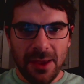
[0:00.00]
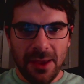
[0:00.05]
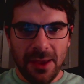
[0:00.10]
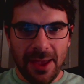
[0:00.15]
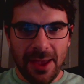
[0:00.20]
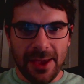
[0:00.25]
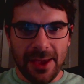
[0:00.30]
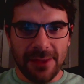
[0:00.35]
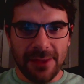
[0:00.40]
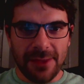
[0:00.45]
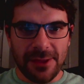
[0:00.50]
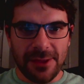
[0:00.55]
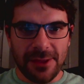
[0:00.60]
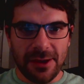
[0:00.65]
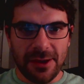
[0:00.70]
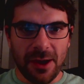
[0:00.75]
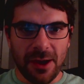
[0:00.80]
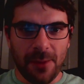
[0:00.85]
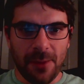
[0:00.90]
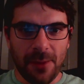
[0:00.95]
and then
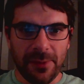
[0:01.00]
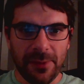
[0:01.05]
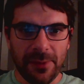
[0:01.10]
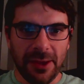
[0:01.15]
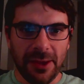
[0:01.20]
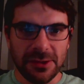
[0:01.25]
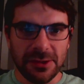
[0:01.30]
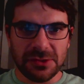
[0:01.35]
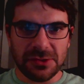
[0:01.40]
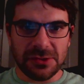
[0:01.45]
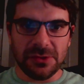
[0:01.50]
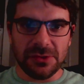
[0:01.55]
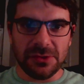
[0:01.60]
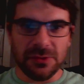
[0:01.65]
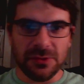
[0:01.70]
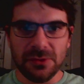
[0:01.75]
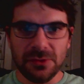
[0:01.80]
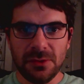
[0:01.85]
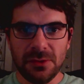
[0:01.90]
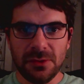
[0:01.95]
up
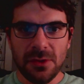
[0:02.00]
into